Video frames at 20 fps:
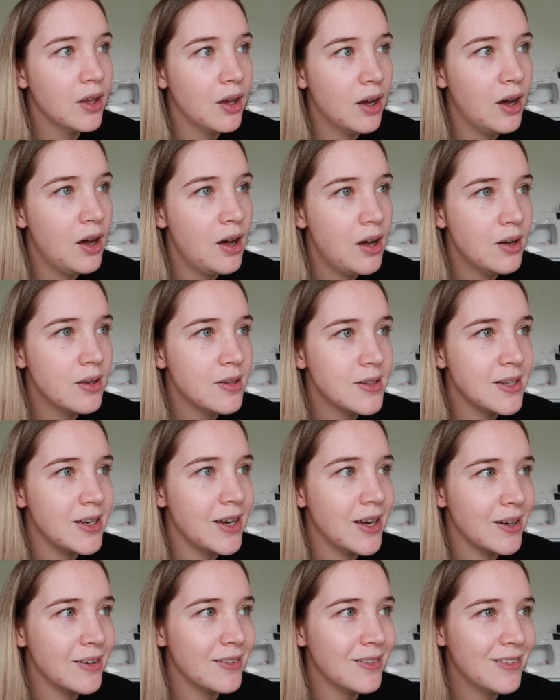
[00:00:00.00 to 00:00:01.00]
So
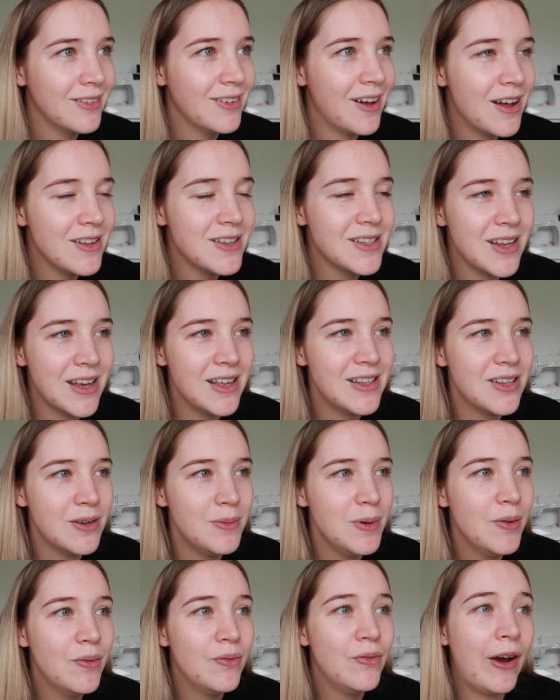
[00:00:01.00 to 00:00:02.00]
yeah, it's gonna
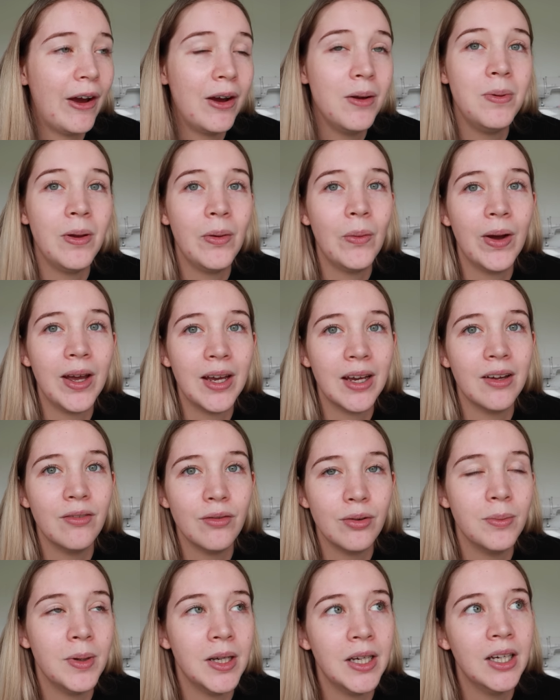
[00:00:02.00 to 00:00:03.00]
be a very big
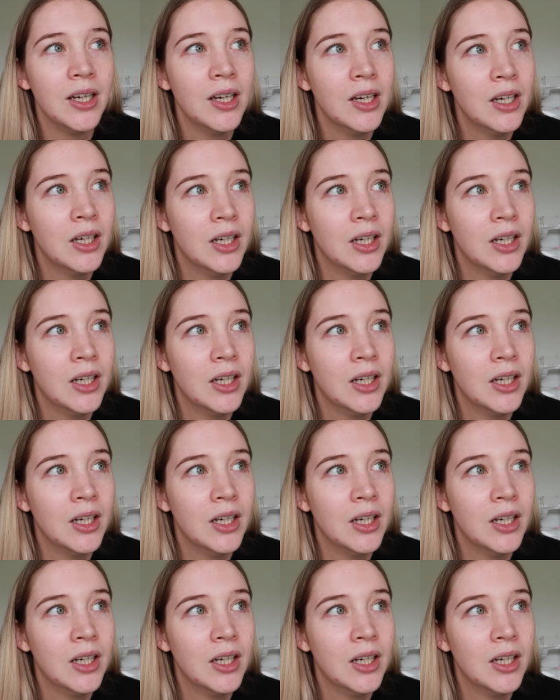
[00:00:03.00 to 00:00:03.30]
weekend for me.